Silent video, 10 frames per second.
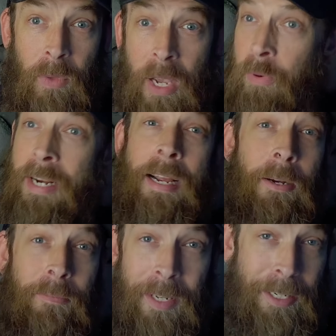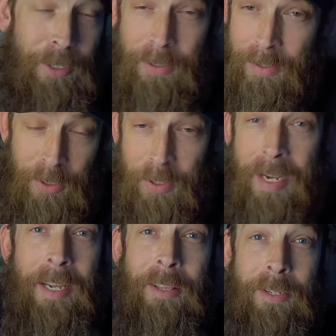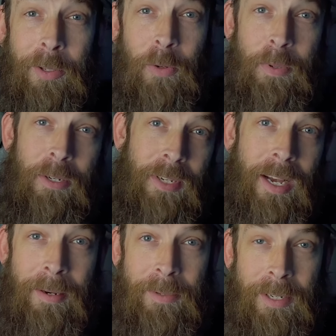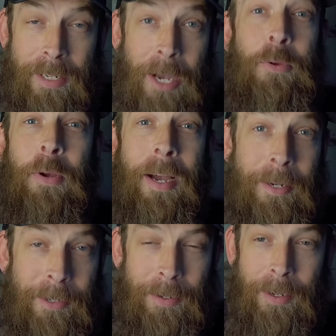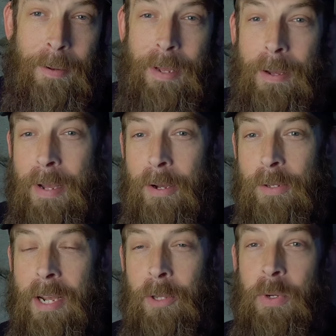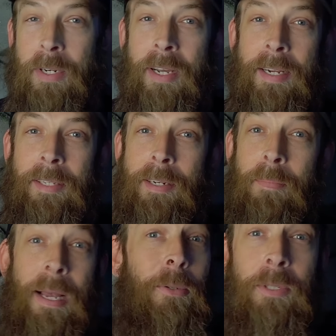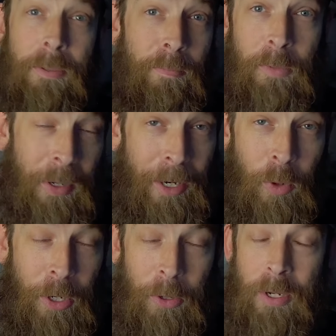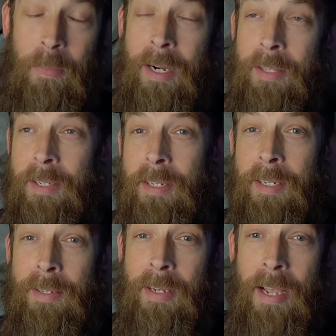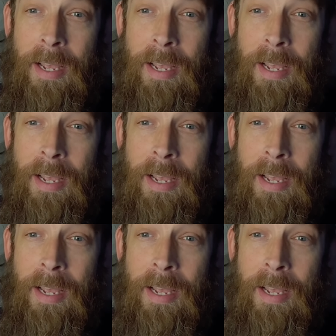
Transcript: and right now, like just just taking this little bit of time to tell you guys about Halloween night and about you know kind of what goes on behind the scenes.